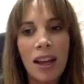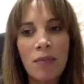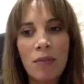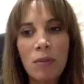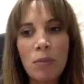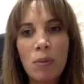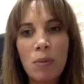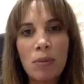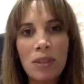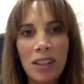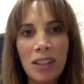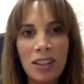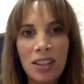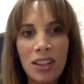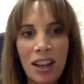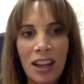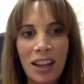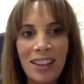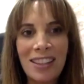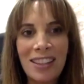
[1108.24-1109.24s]
Football's such
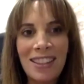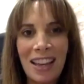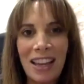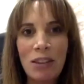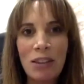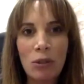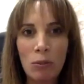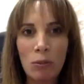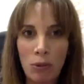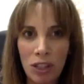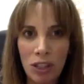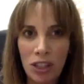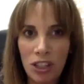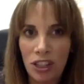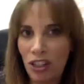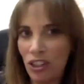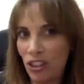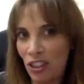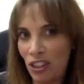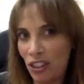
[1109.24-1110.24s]
a sacred British
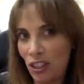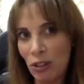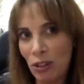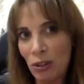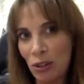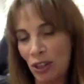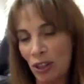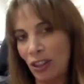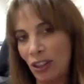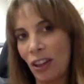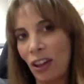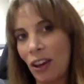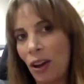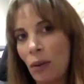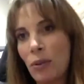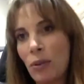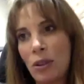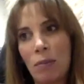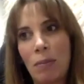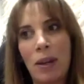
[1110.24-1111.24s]
institution that I
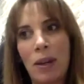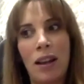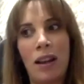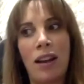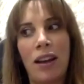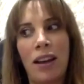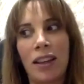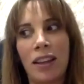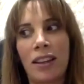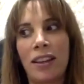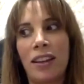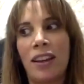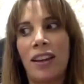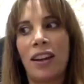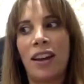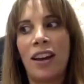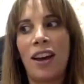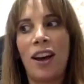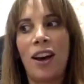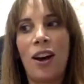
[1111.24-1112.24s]
was a bit like,
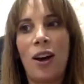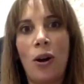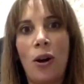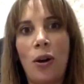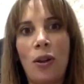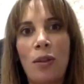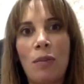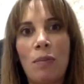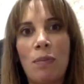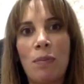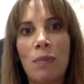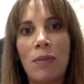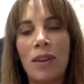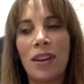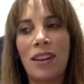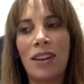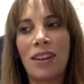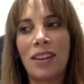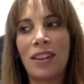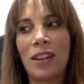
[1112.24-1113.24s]
will
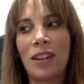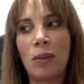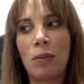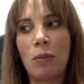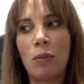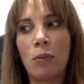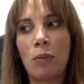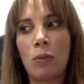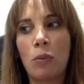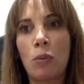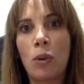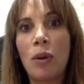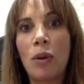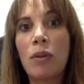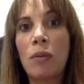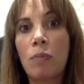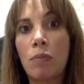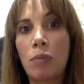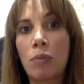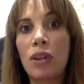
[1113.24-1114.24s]

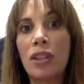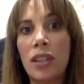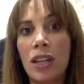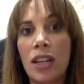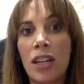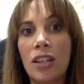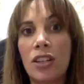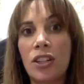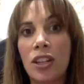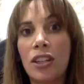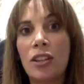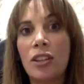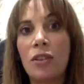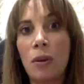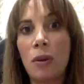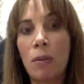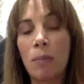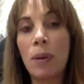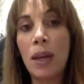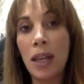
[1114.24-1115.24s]
the British and
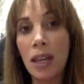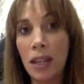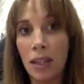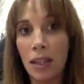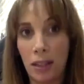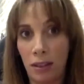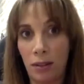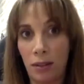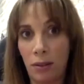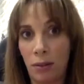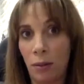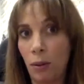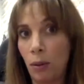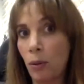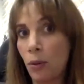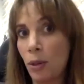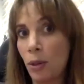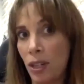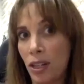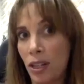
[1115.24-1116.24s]
European
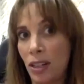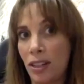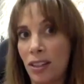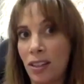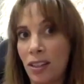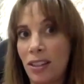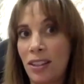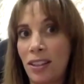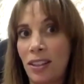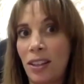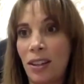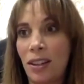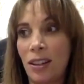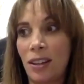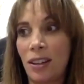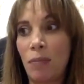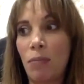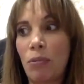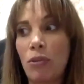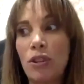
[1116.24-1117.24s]
audience
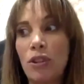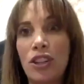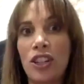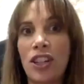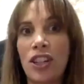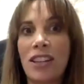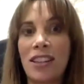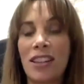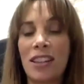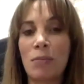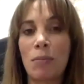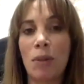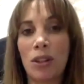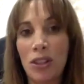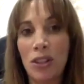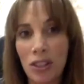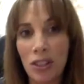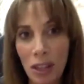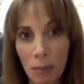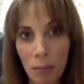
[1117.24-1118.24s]
appreciate it as
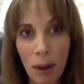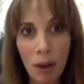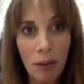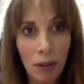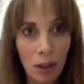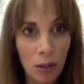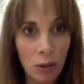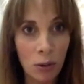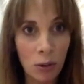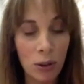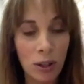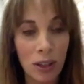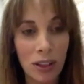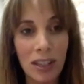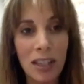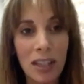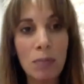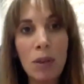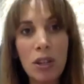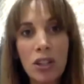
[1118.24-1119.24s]
much as the American audience,
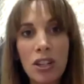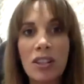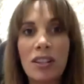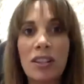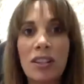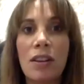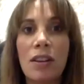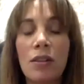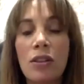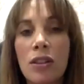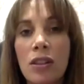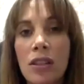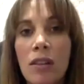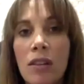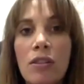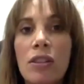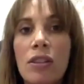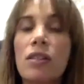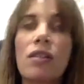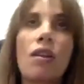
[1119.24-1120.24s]
especially because there
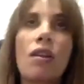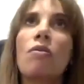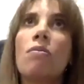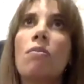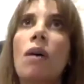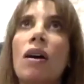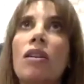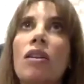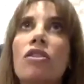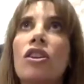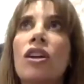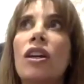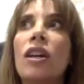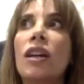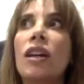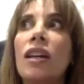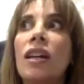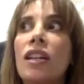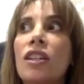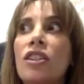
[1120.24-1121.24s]
is so much.
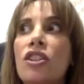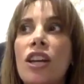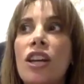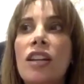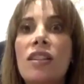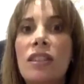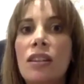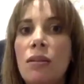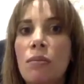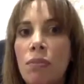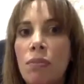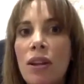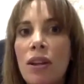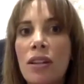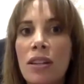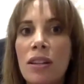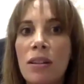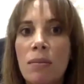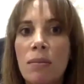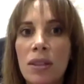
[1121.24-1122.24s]
Jason and
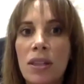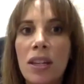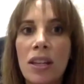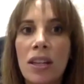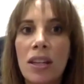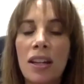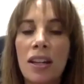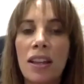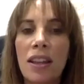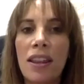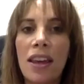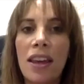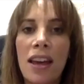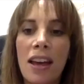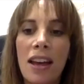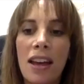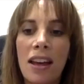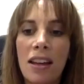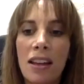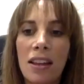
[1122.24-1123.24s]
Brendan in particular, their